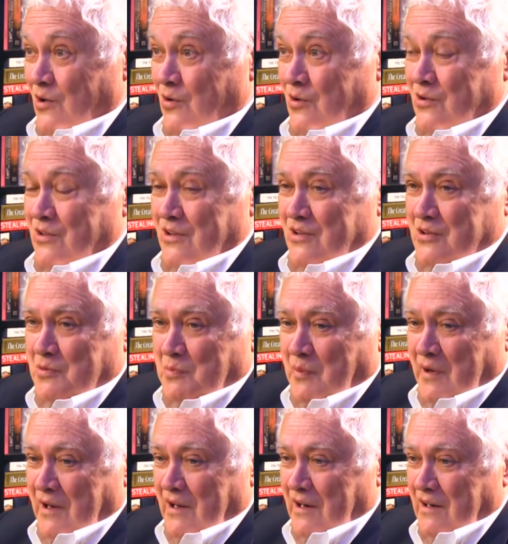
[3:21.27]
or the
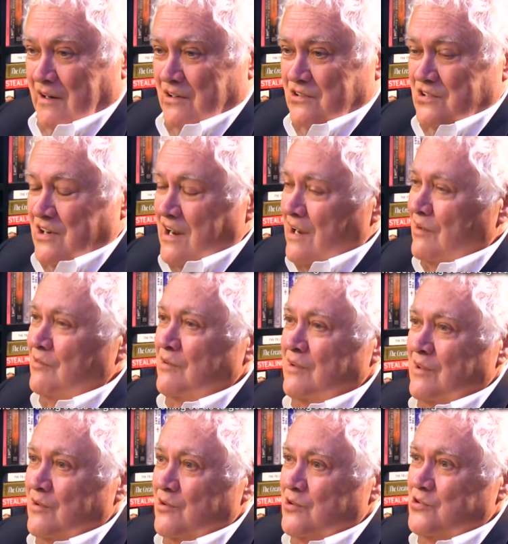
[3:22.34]
Spanish,
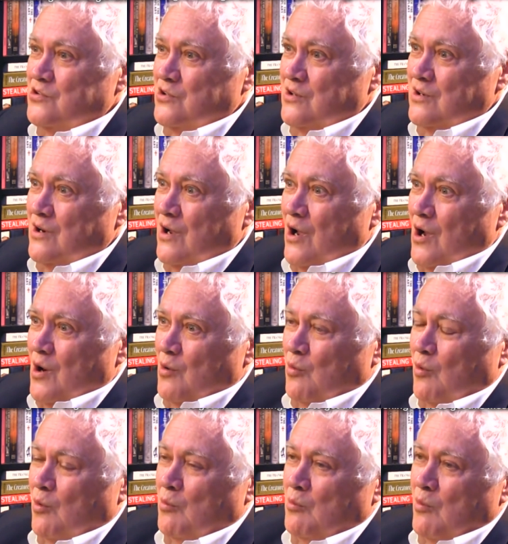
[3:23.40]
evolution
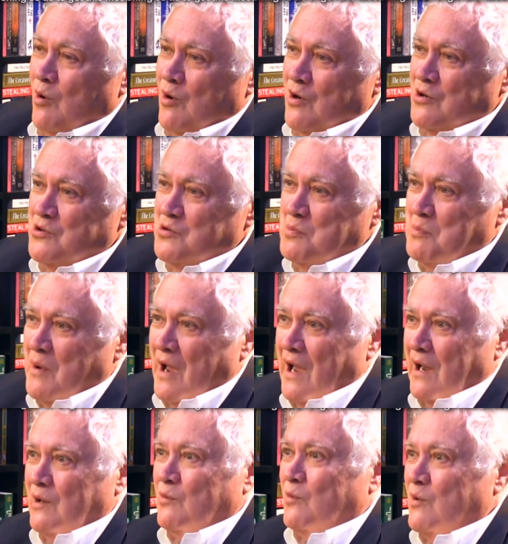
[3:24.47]
will march
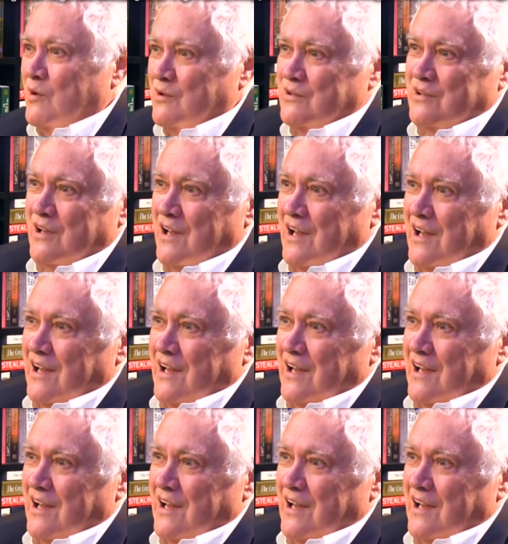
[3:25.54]
backwards